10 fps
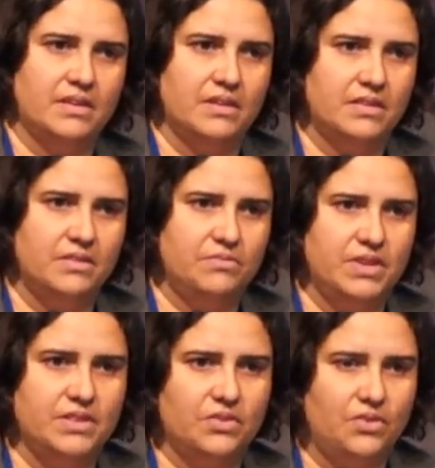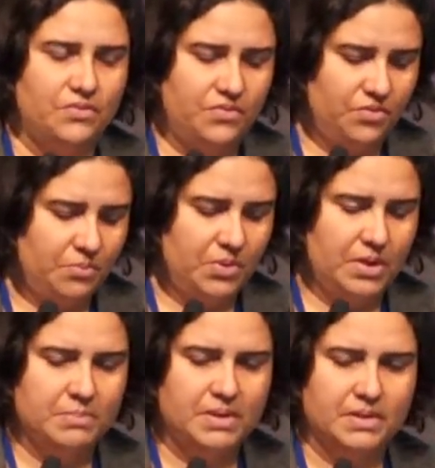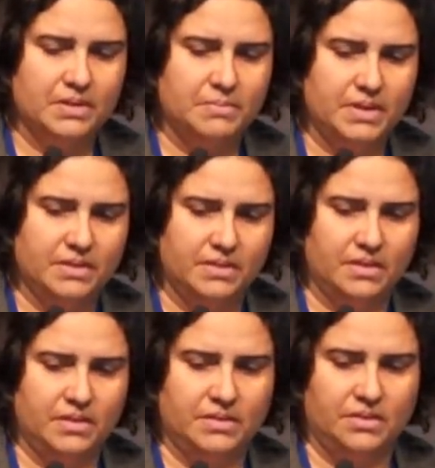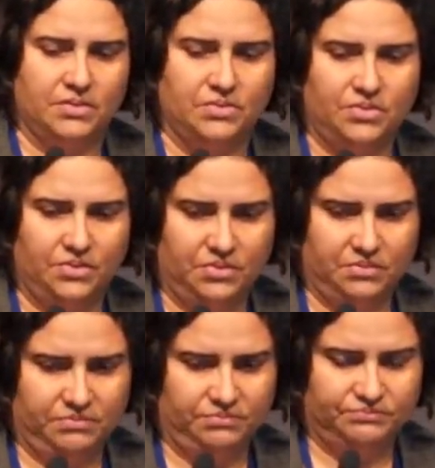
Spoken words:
the risk of thromboembolism is the concern.